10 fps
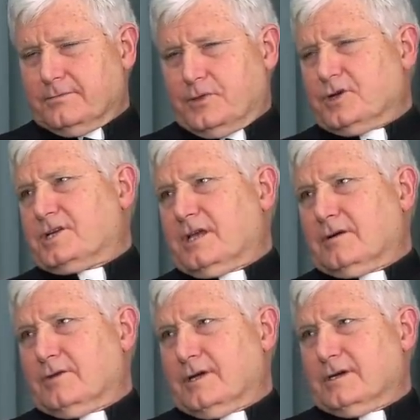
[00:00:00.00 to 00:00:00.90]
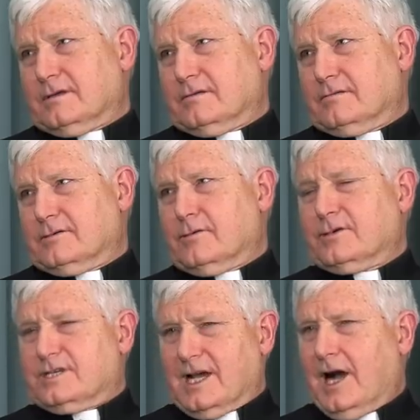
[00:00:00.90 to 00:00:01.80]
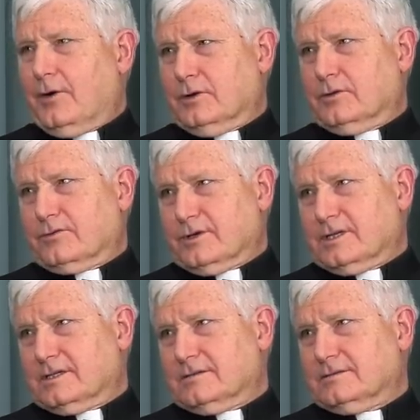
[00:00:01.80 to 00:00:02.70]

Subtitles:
push that away, throw a towel over it,